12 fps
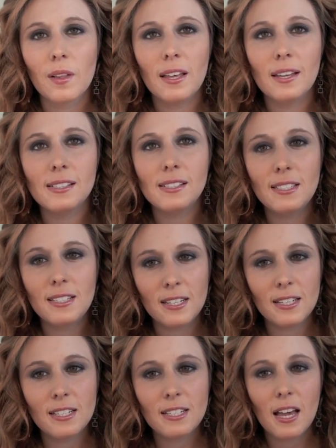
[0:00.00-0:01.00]
it
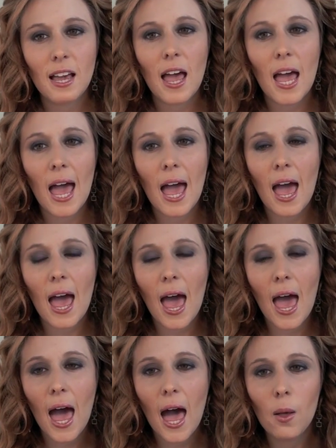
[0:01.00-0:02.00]
did
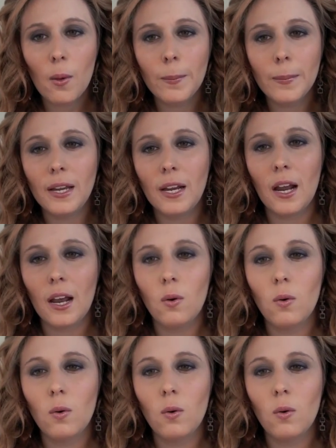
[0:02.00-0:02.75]
help me,